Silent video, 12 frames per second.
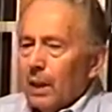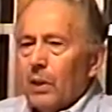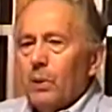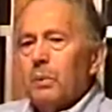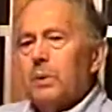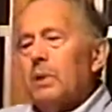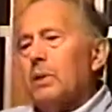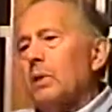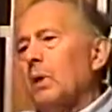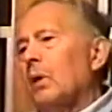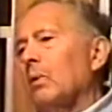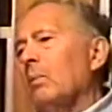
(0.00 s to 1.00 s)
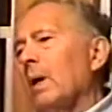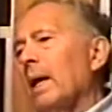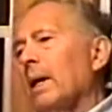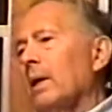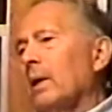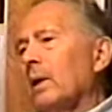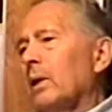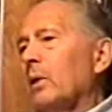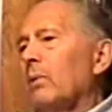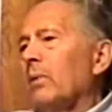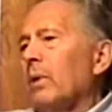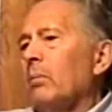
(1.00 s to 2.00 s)
there was a song by
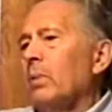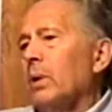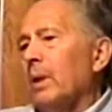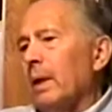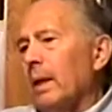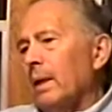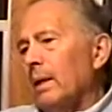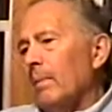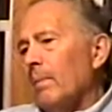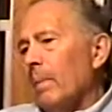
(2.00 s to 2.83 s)
Irving Berlin,